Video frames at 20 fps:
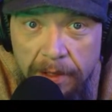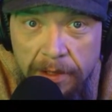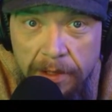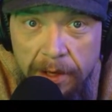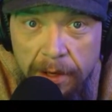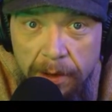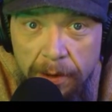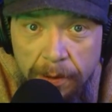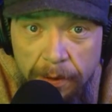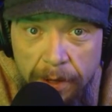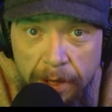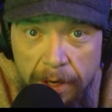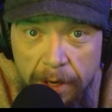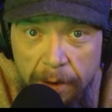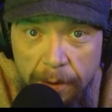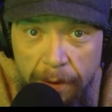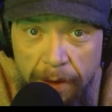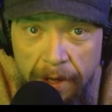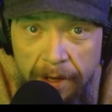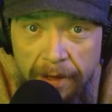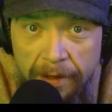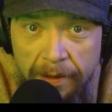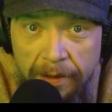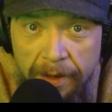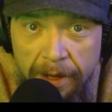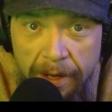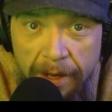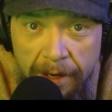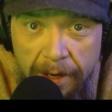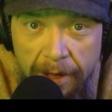So, you know,
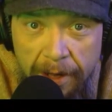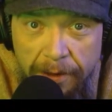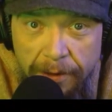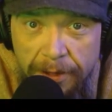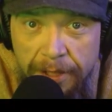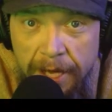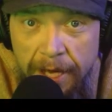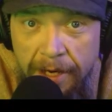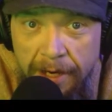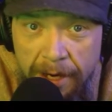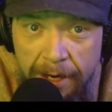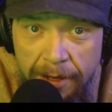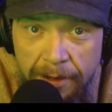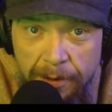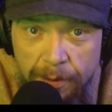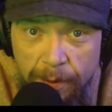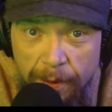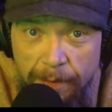in another 10 years